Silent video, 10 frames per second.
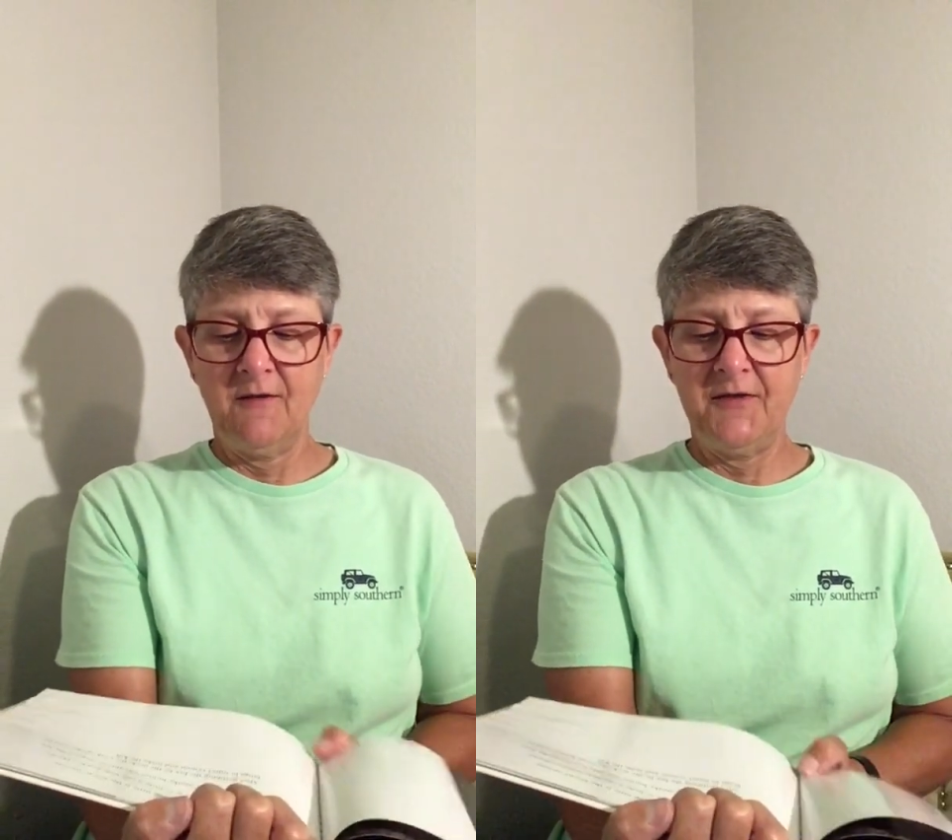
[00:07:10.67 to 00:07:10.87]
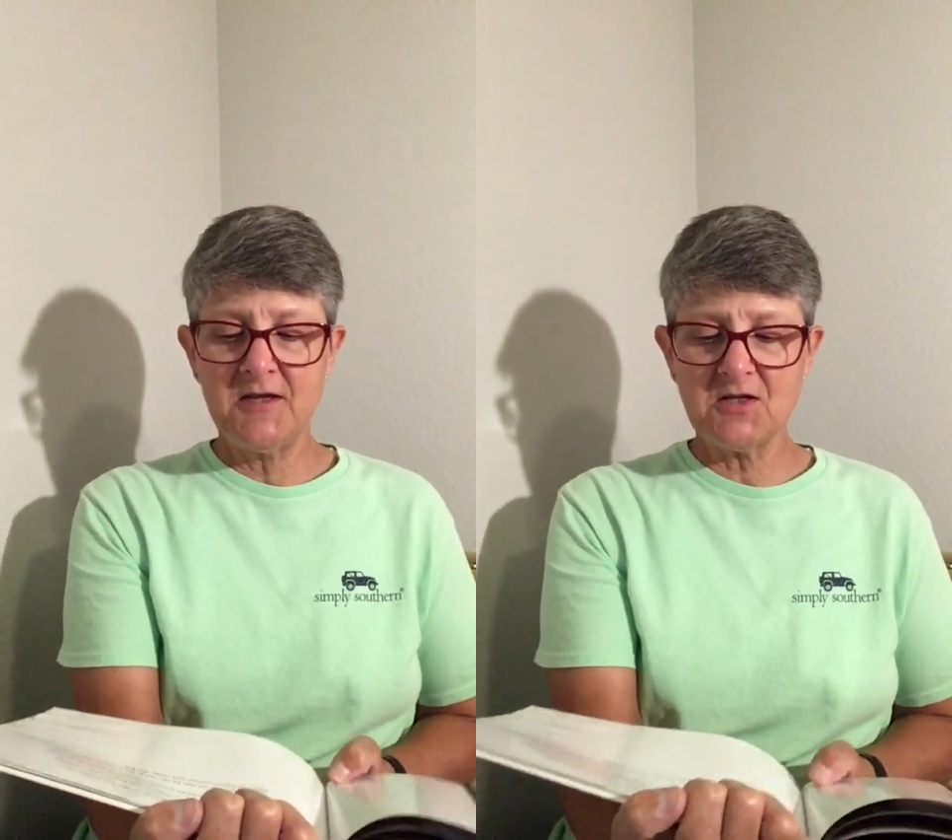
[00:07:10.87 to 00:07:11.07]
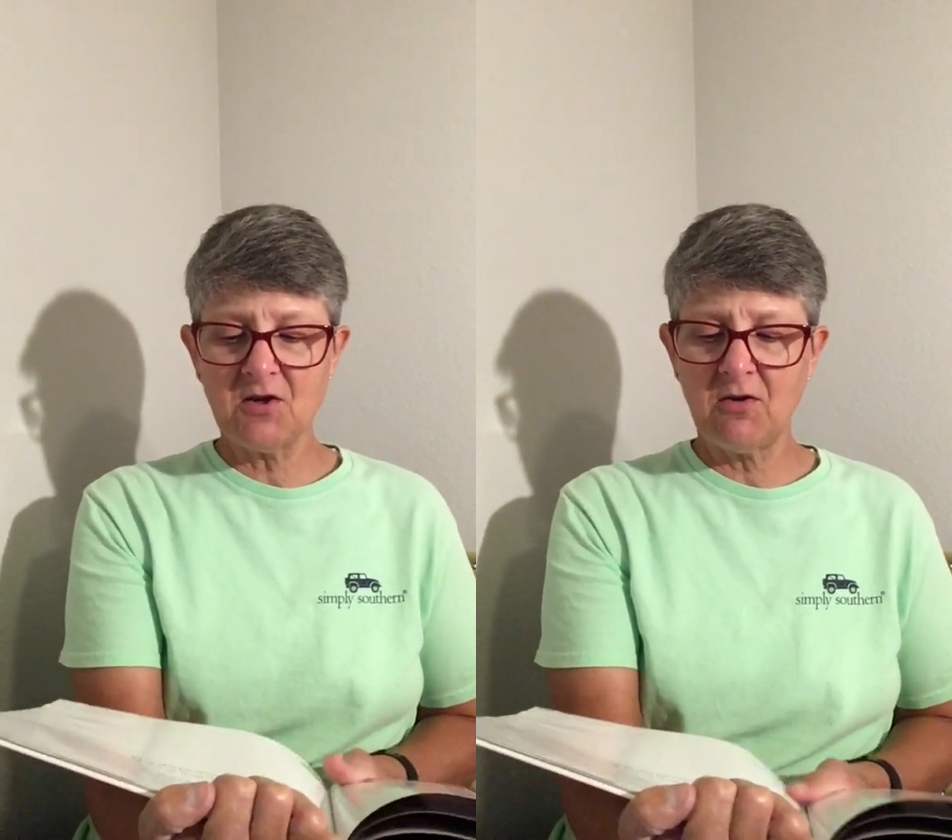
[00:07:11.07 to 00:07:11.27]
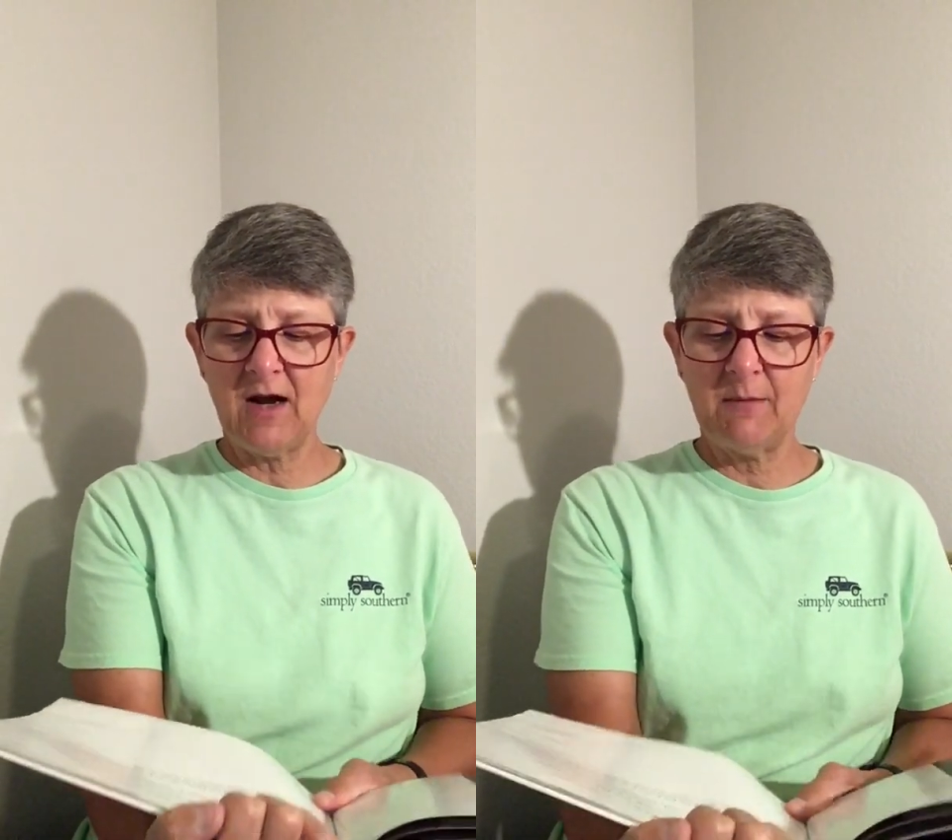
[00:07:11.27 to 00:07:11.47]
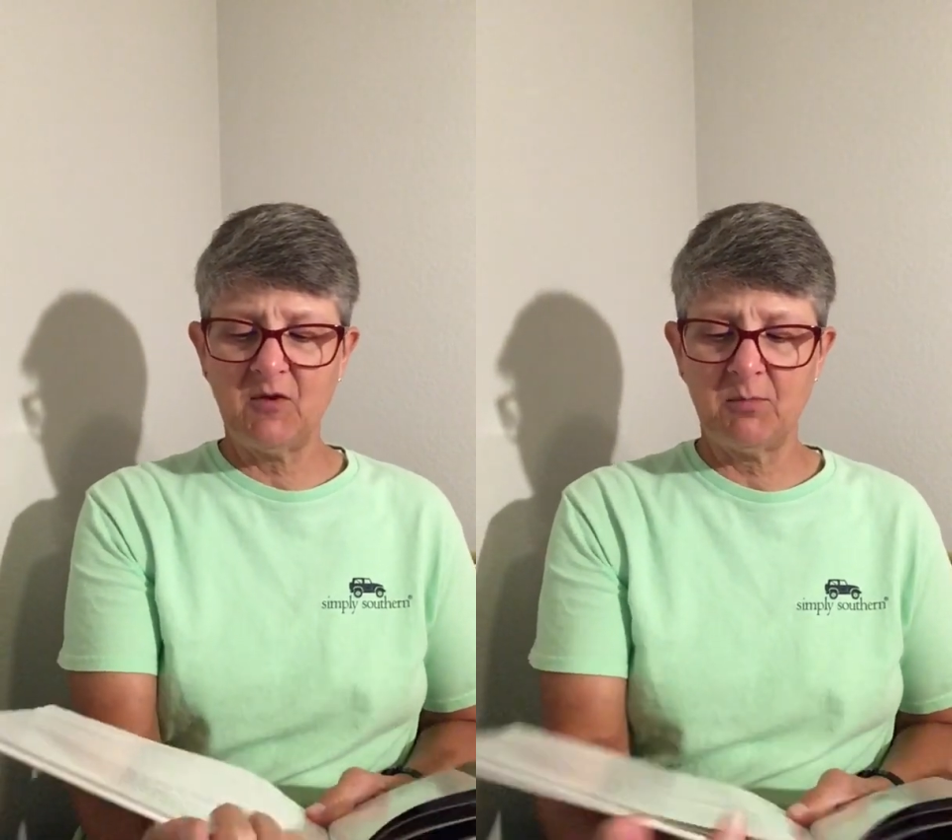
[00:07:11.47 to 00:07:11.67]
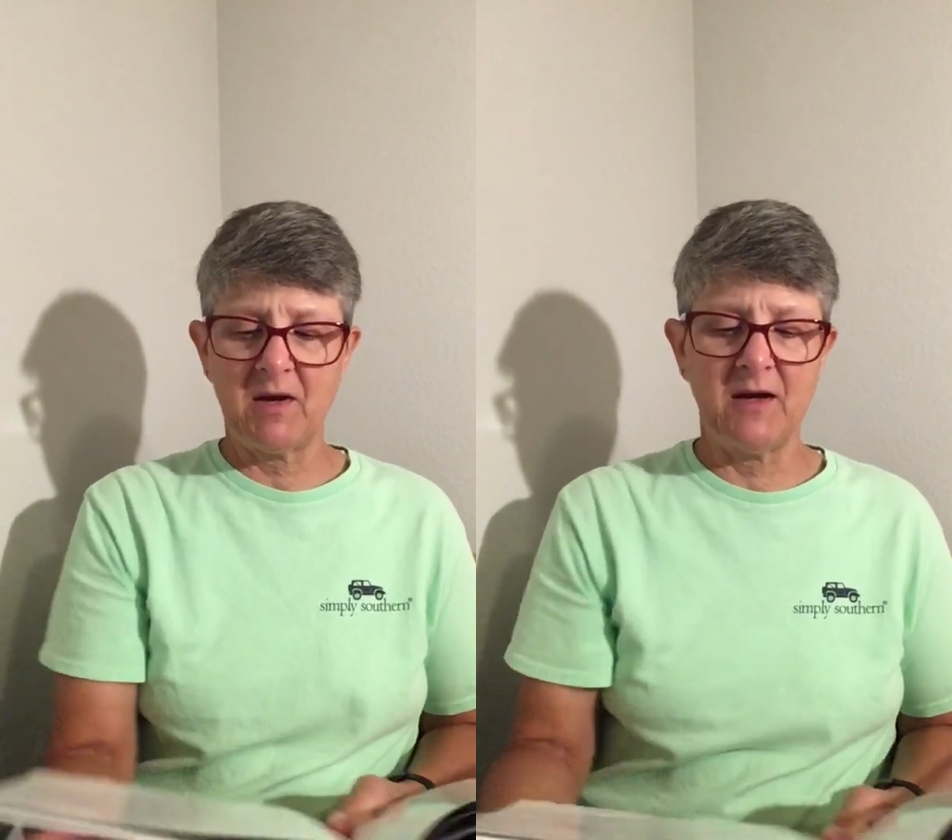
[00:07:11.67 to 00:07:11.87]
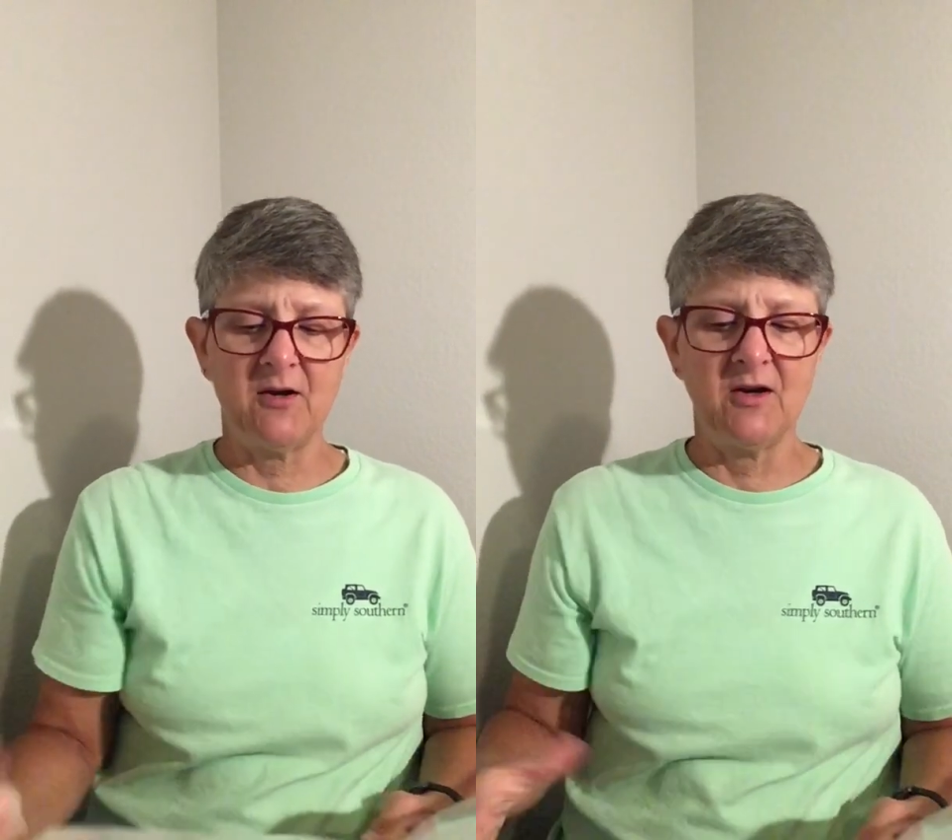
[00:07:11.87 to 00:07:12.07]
This crab spider